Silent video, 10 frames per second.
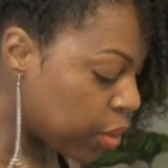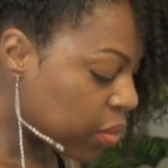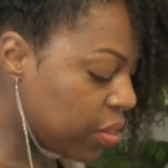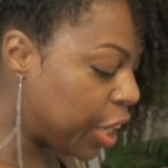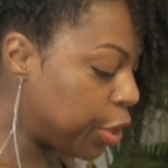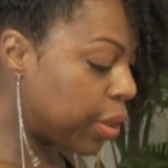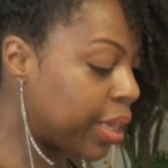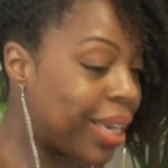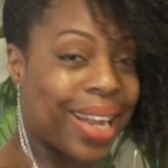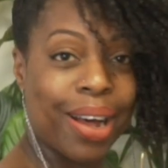so that you can
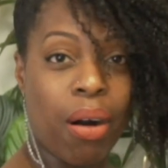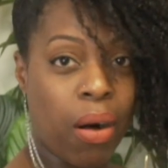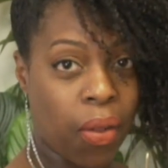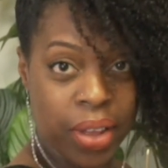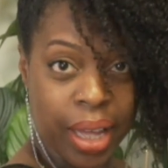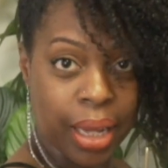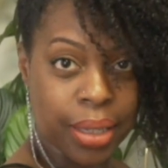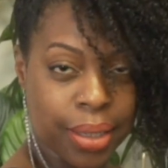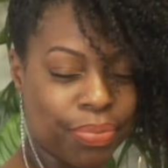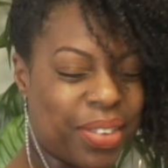get out all the
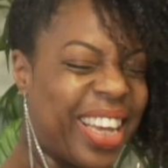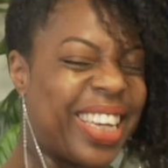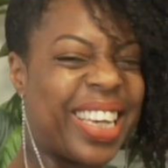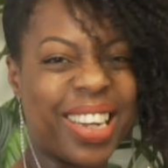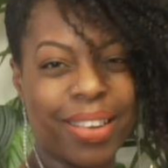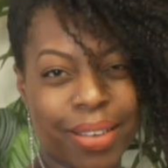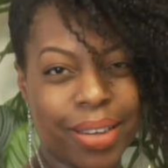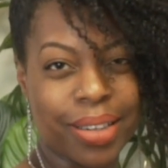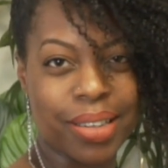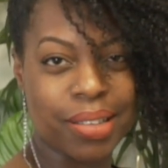gunk and get in the
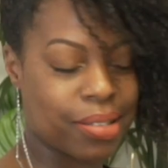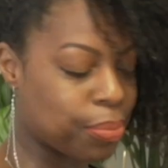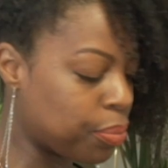goodness.